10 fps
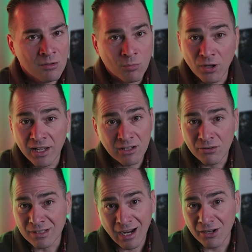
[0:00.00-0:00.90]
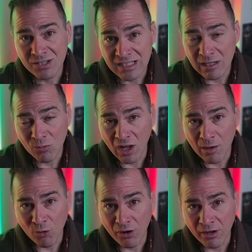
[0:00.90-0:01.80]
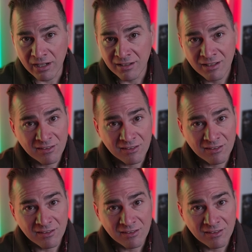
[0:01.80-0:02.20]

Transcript: play your entire Steam library